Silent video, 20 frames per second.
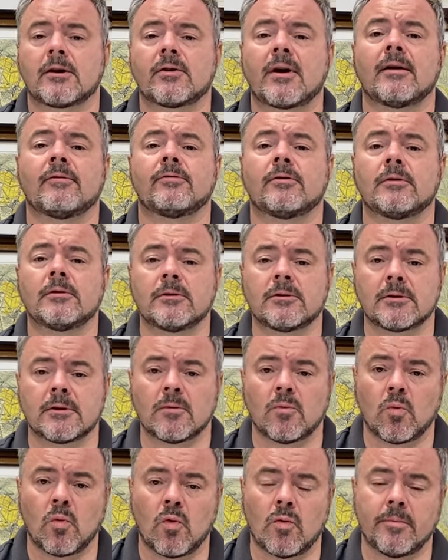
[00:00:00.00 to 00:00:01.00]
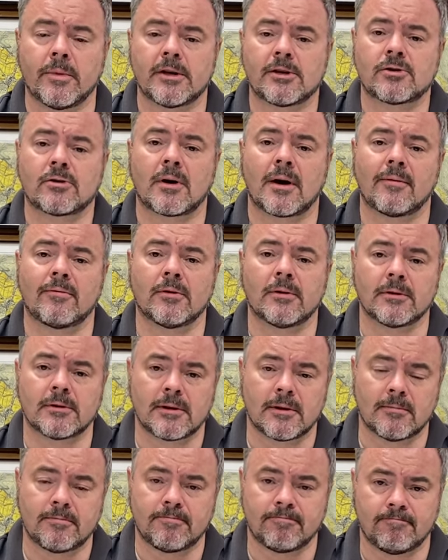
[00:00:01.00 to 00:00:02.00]
gravels, the warmest gravels,
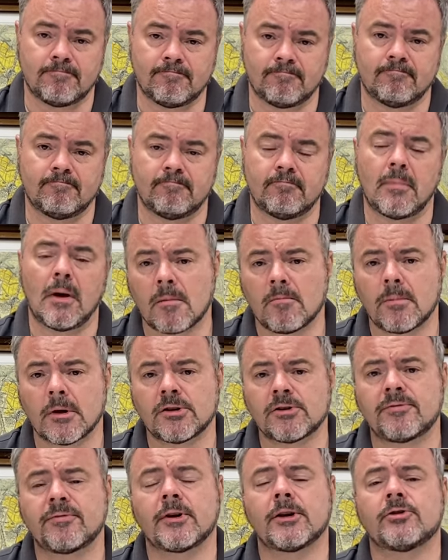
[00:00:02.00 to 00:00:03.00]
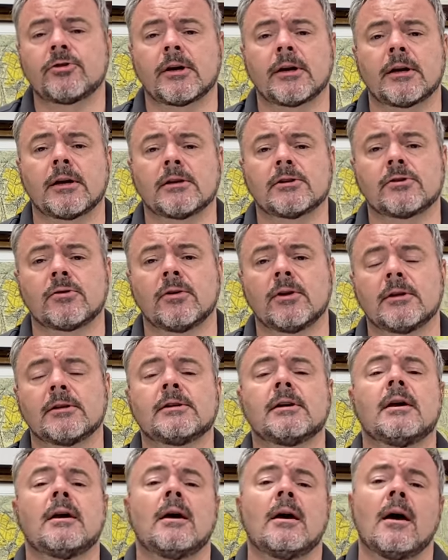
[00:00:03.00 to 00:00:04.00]
the most free draining soils,
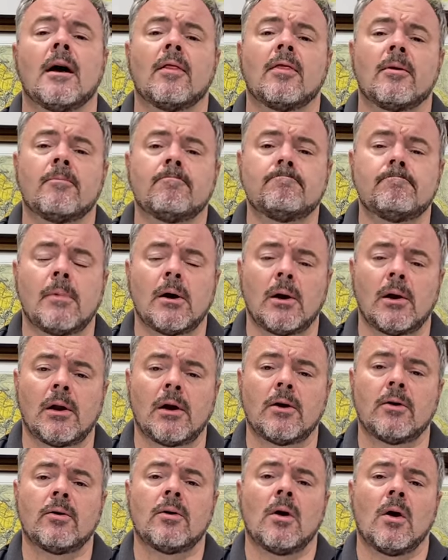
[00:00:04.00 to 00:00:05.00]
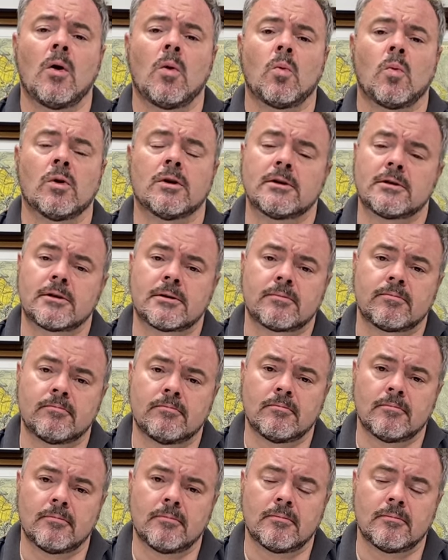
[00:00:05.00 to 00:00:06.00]
and that Merlot was
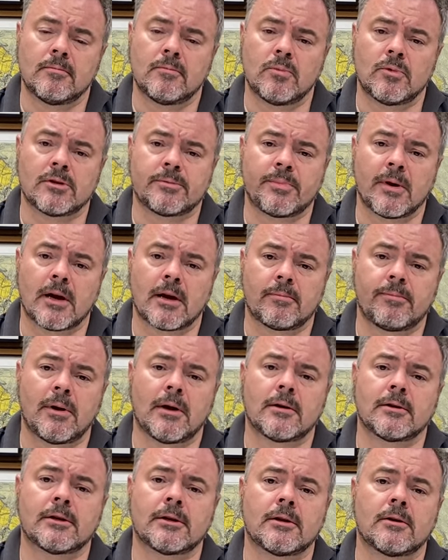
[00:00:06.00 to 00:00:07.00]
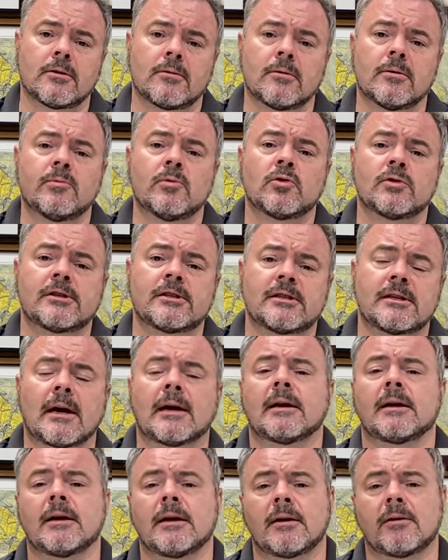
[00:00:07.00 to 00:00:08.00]
was being planted on the more
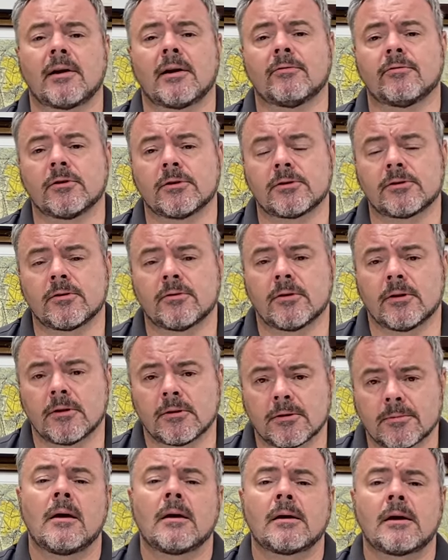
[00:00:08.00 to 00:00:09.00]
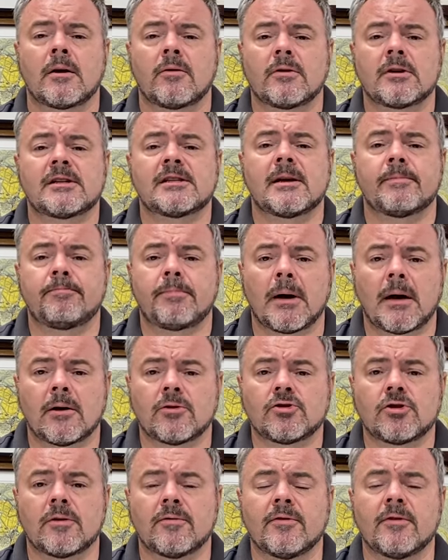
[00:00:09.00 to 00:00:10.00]
sandy gravel soils. Current
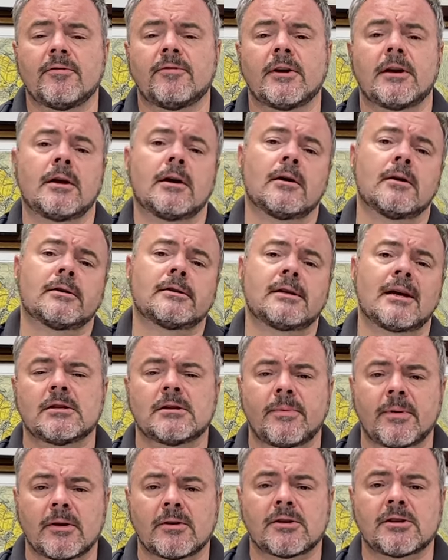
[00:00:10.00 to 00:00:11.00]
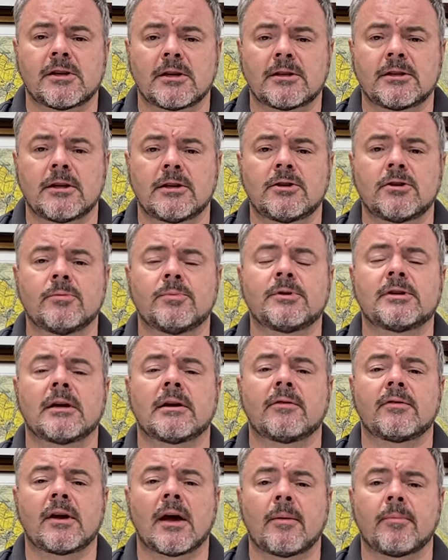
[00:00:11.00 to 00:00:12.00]
cepage of the vineyards is about 62%
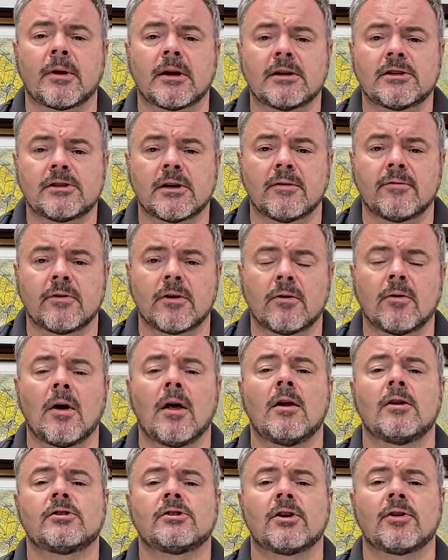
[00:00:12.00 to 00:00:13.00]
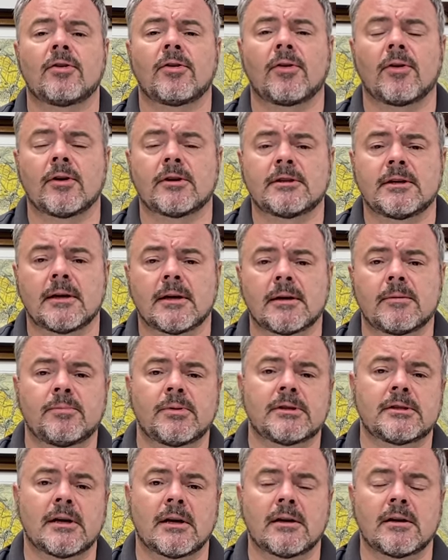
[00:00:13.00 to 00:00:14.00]
of Cabernet Sauvignon to
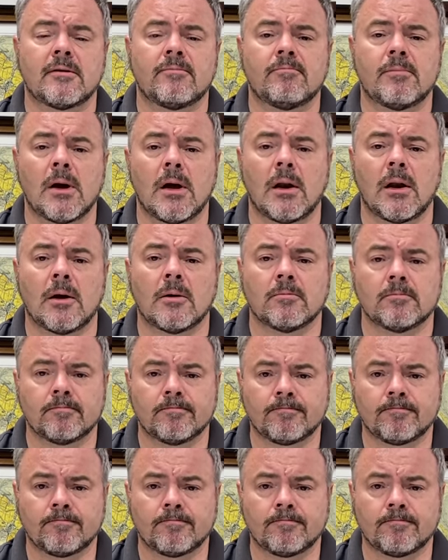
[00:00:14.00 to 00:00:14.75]
38% of Merlot,